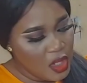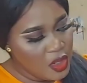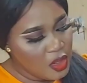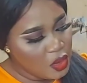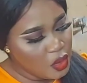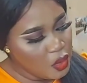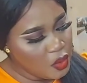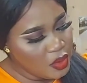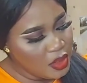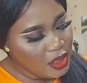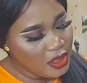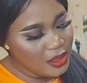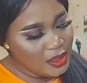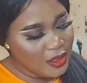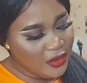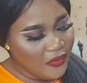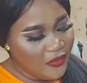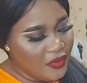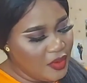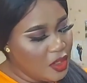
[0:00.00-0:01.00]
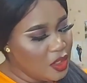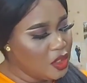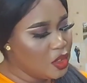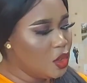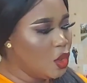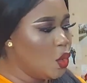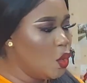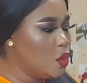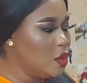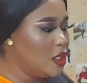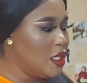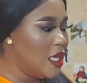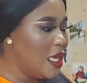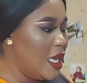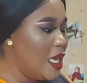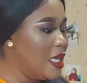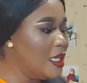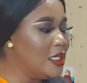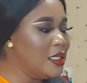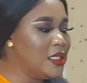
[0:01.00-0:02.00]
So this is the finished look. The
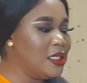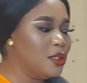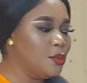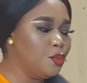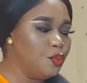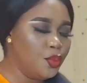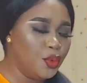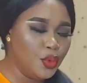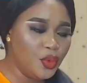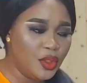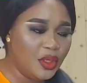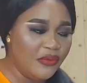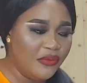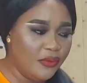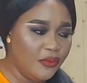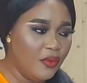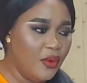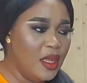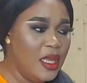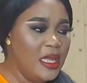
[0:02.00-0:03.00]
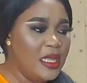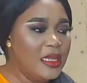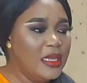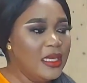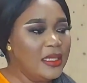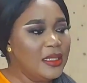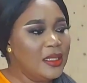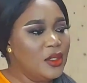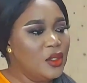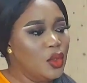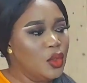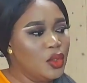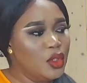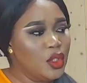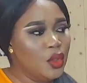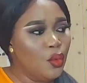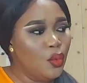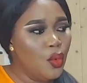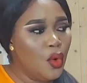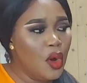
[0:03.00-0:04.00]
hair is beautiful. There's
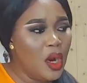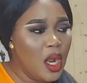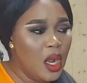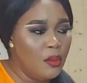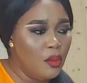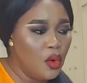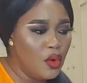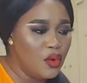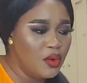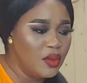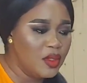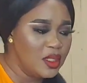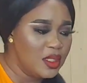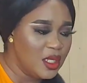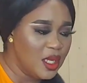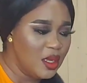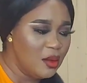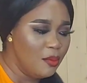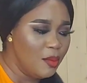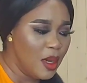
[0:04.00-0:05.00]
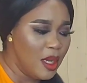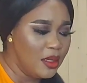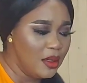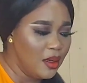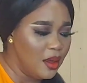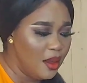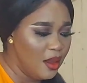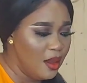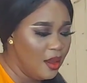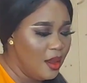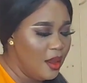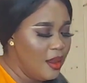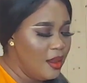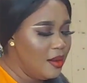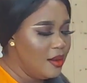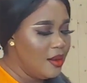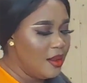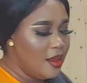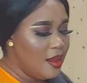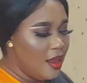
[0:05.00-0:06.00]
nothing wrong I'm gonna say about the hair.
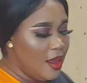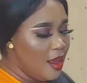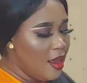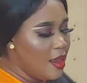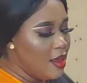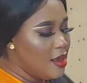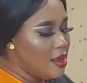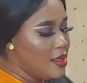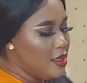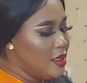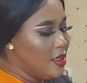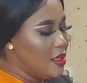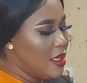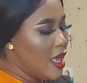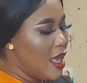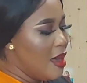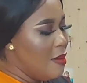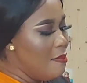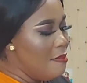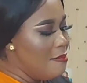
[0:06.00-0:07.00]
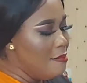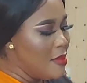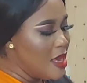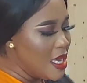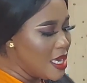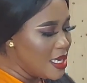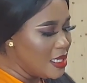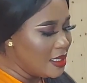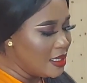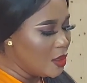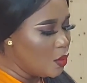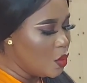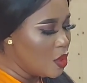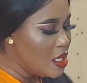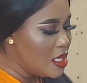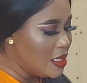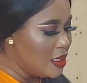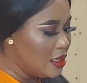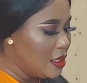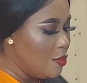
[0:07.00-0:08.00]
The hair is amazing.
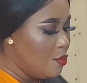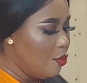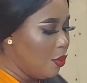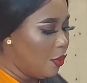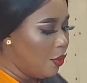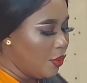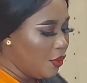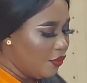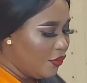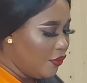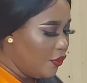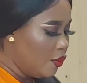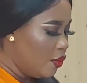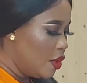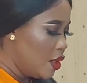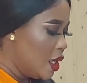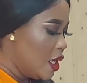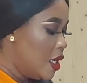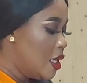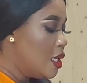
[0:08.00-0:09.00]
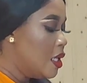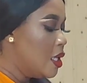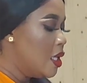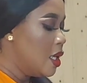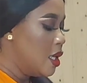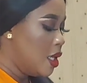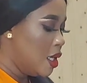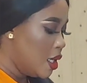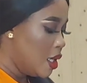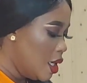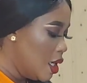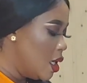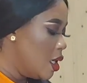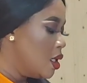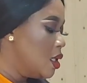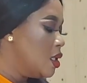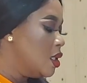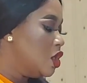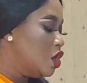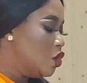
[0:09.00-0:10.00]
When I say beautiful, the hair
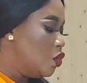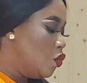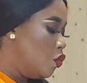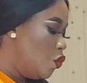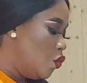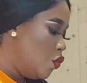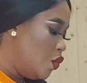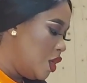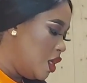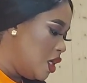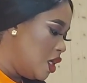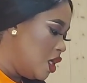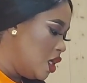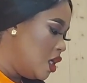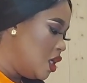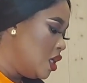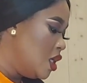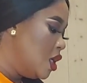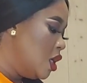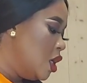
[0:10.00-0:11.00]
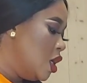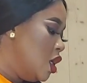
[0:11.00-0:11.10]
is really, really